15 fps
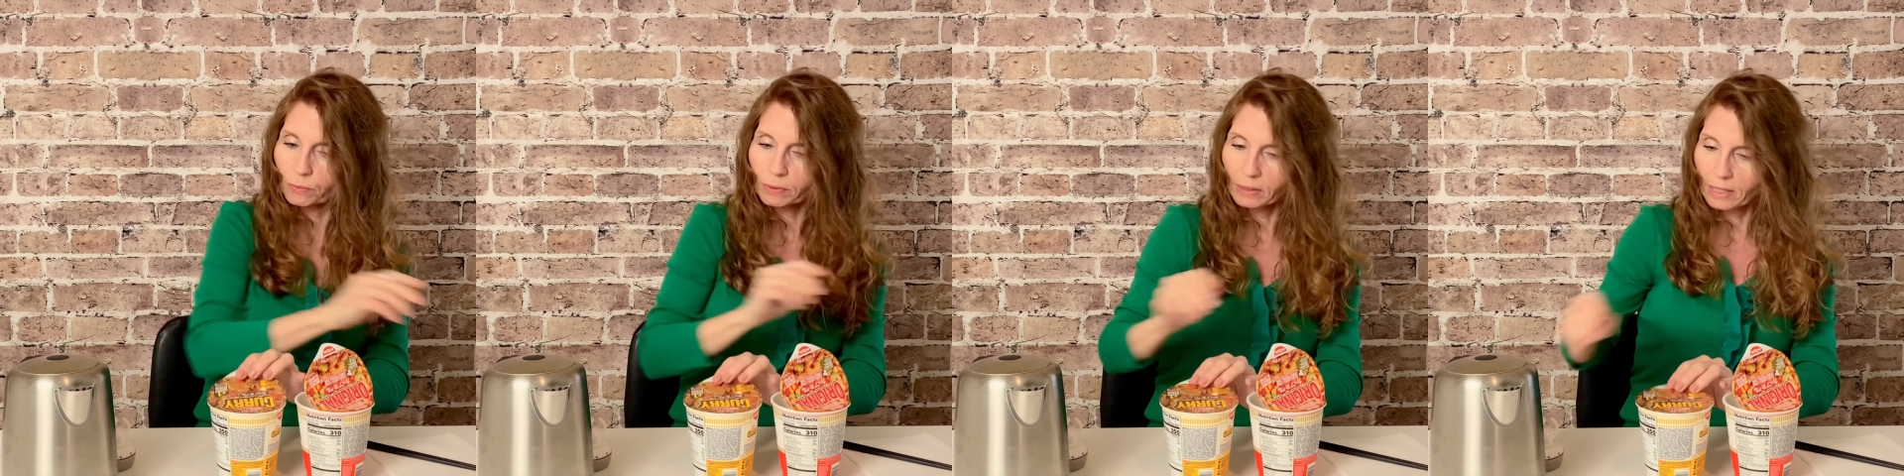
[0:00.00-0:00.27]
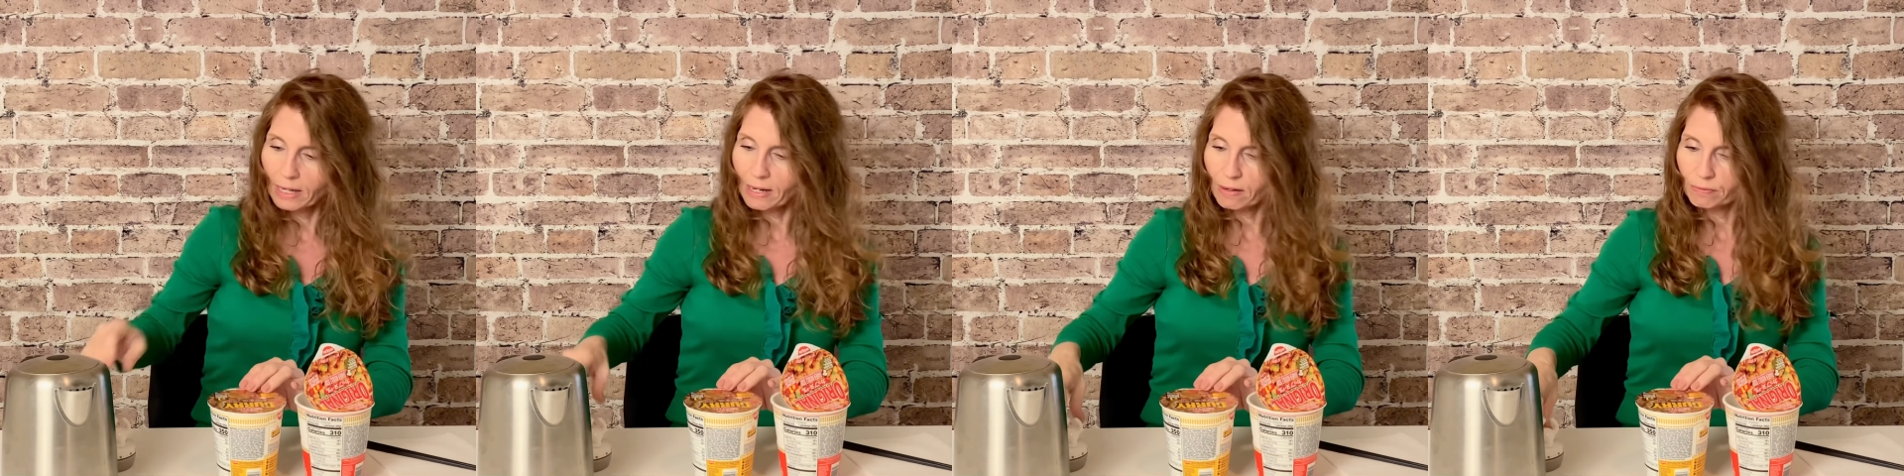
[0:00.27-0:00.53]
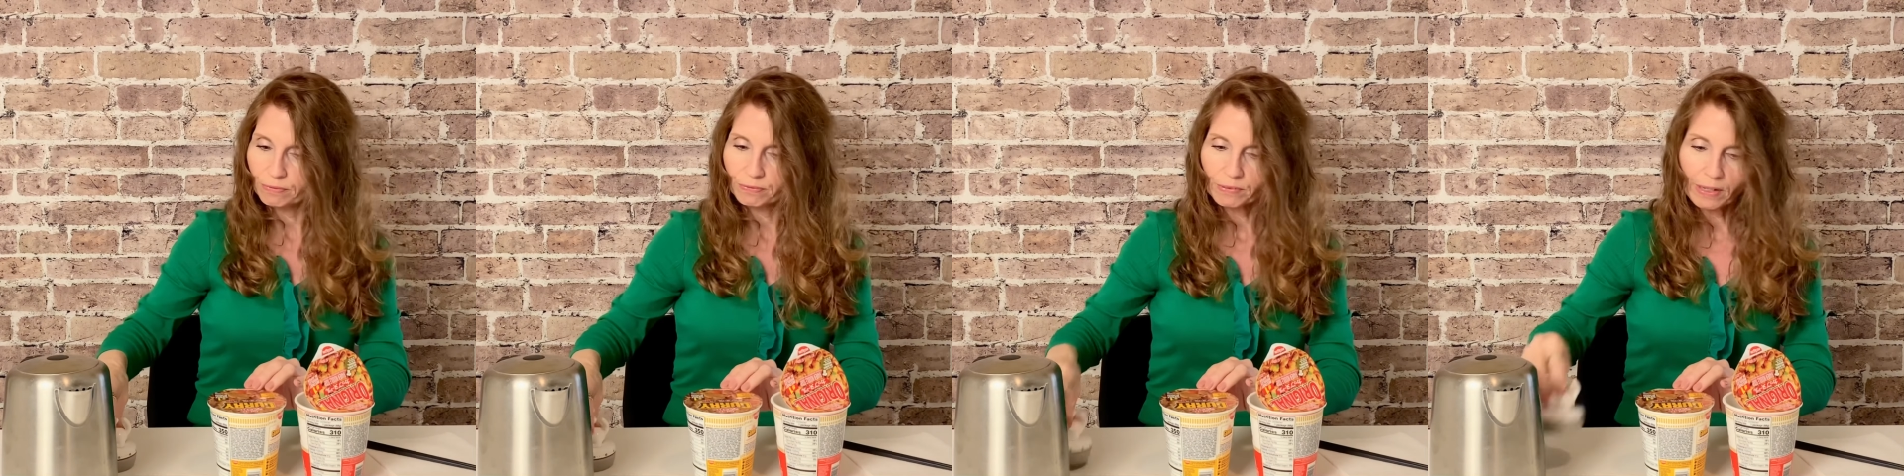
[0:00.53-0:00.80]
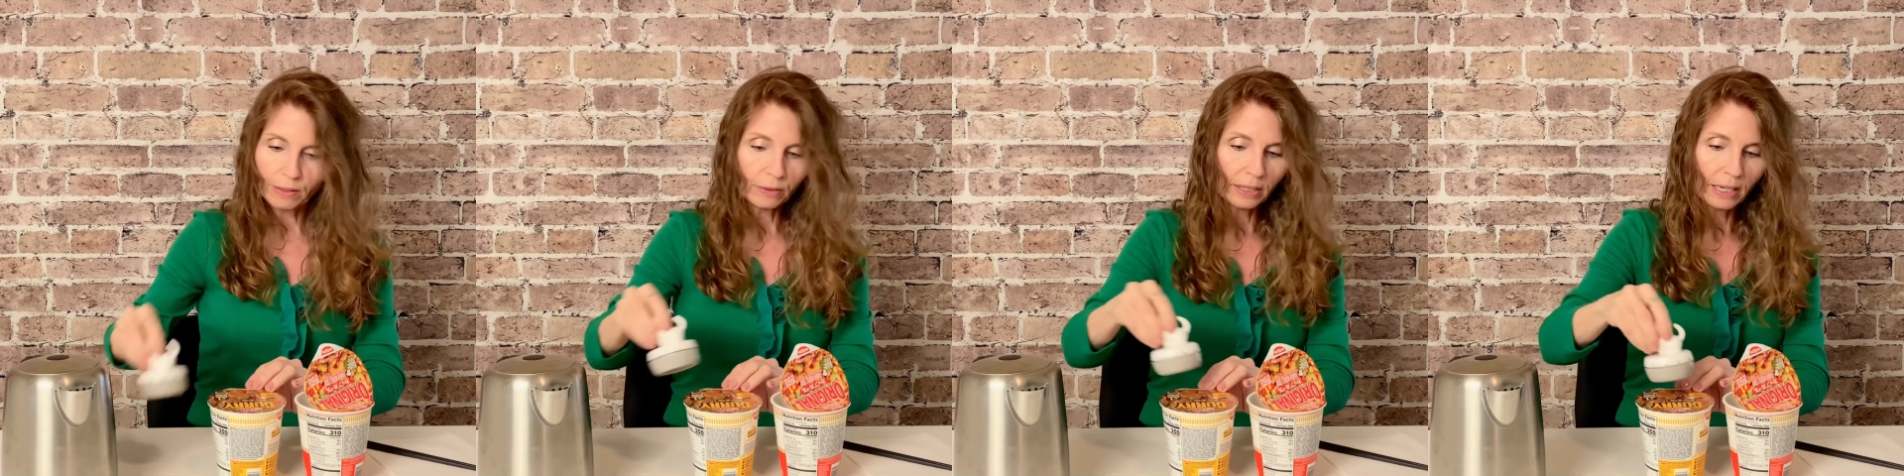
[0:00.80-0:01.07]

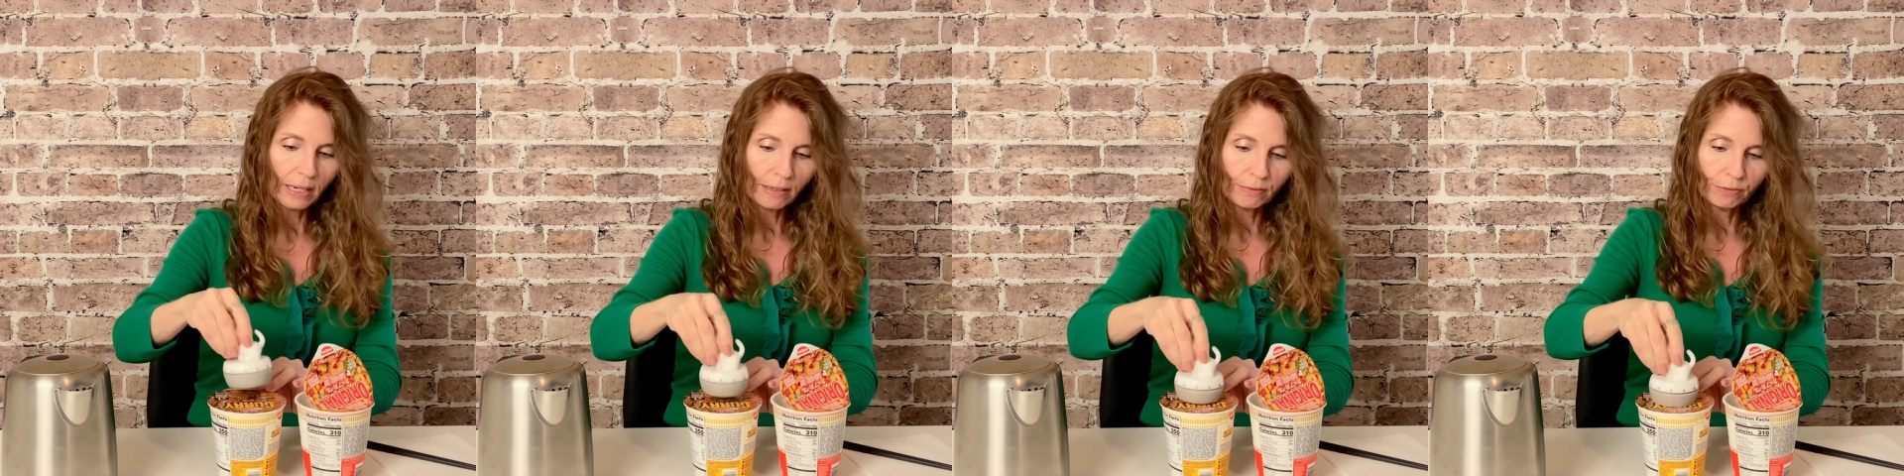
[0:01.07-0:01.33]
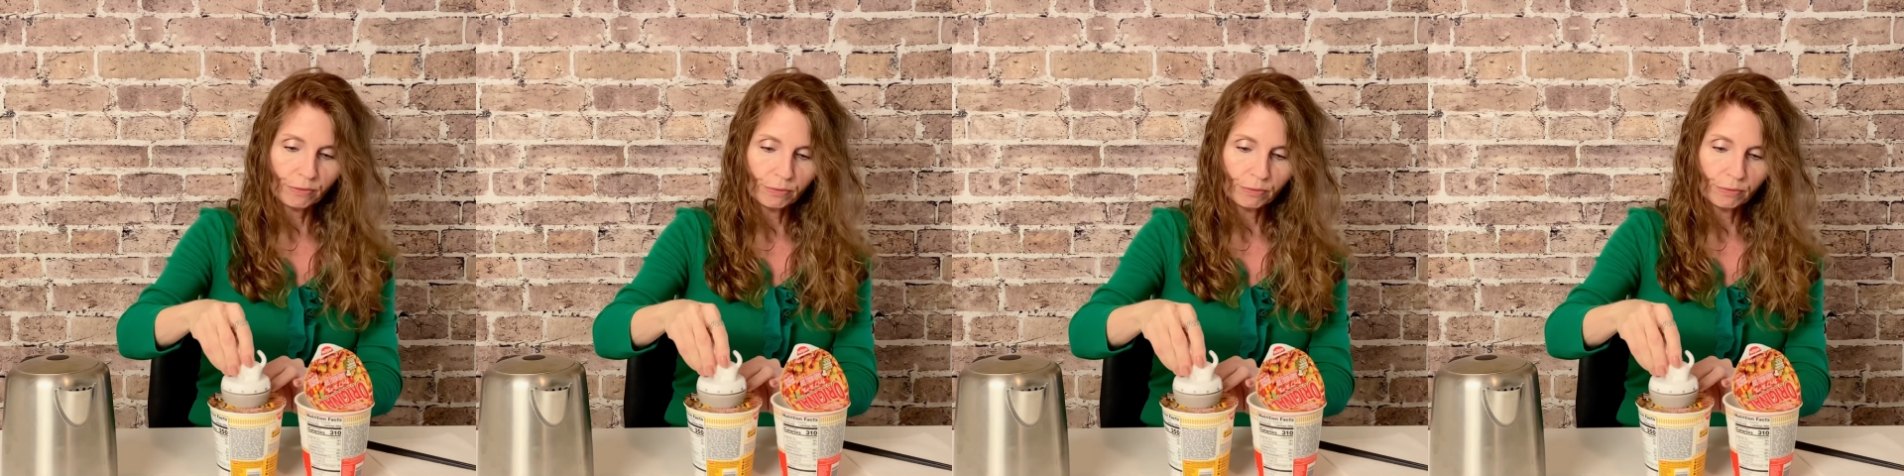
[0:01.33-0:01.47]
only have